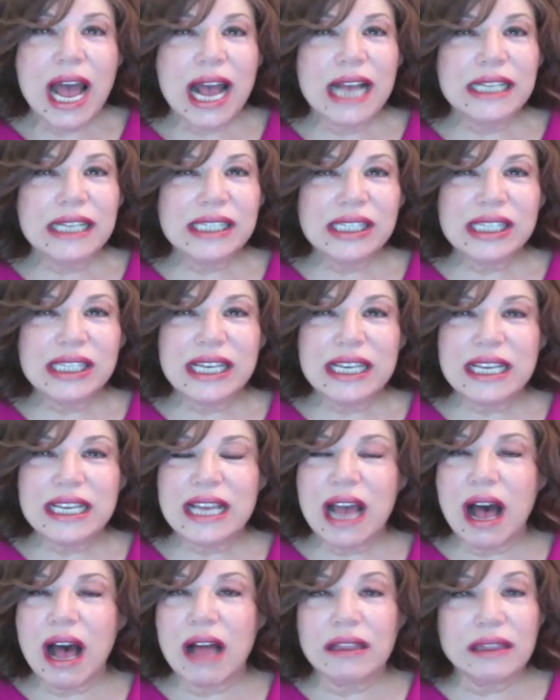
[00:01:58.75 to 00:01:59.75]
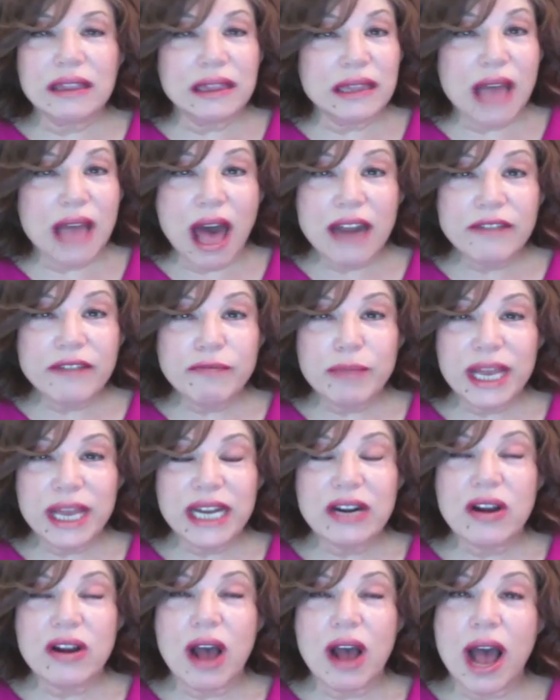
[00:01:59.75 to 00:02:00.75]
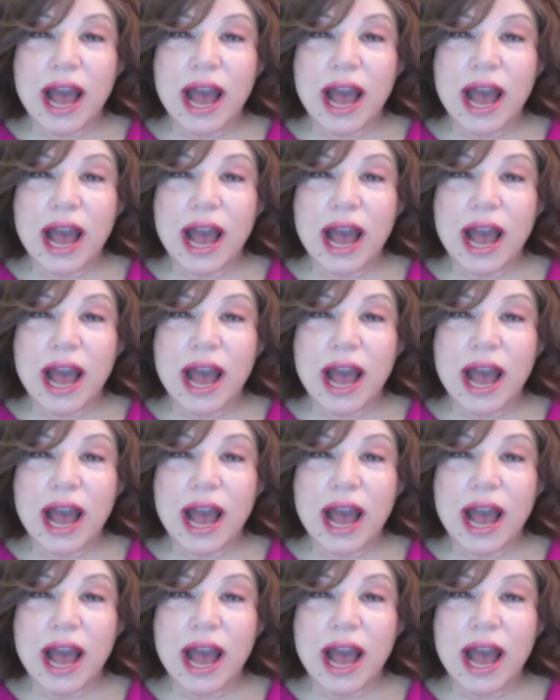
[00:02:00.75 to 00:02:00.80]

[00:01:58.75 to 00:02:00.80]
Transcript: I see a lot of men.